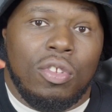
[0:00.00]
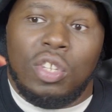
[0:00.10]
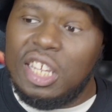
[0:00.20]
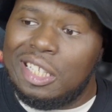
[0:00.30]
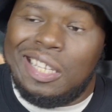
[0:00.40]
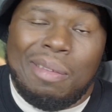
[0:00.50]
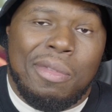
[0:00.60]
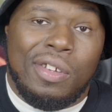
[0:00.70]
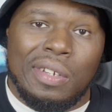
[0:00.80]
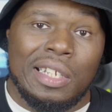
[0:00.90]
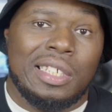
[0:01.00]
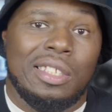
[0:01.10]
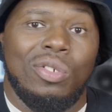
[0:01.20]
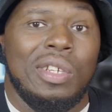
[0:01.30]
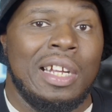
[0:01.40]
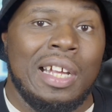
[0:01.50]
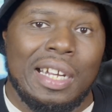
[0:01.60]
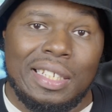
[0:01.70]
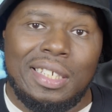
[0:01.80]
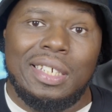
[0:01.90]
get 10 million listens, you get
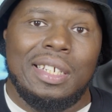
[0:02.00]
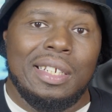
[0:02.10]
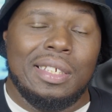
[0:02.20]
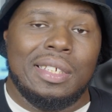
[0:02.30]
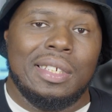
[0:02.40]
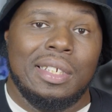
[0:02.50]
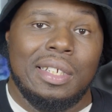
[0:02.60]
100 G's.